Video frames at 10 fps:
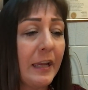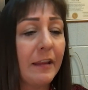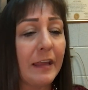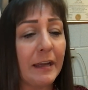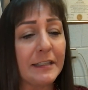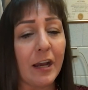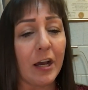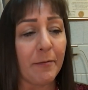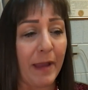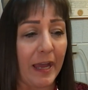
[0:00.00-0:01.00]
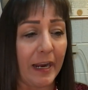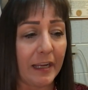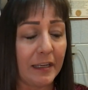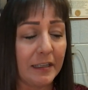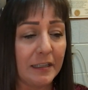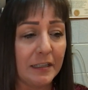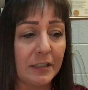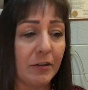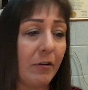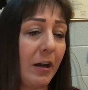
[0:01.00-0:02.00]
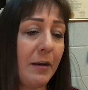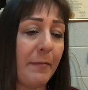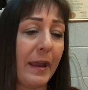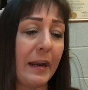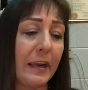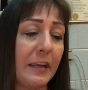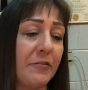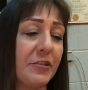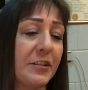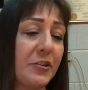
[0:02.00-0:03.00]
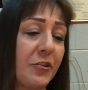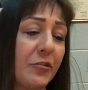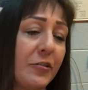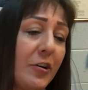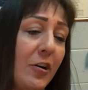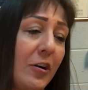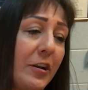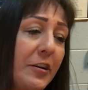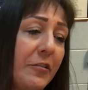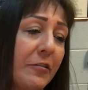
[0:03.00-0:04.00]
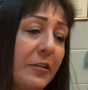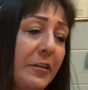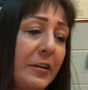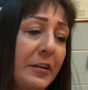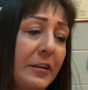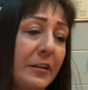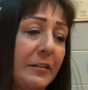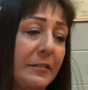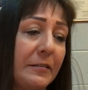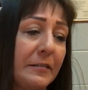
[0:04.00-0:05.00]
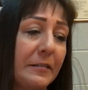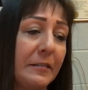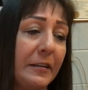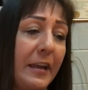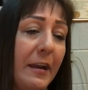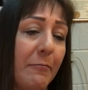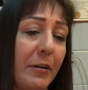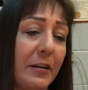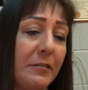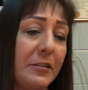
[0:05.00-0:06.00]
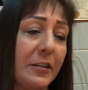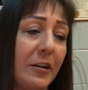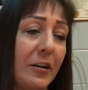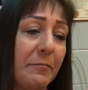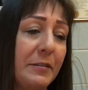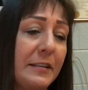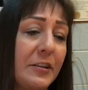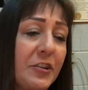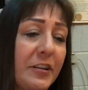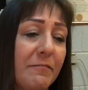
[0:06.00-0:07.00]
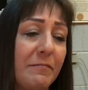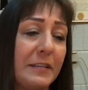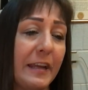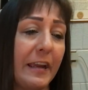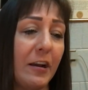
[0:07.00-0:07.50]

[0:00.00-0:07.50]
that's automatic. So automatic, you just turn on your camera to the on position, take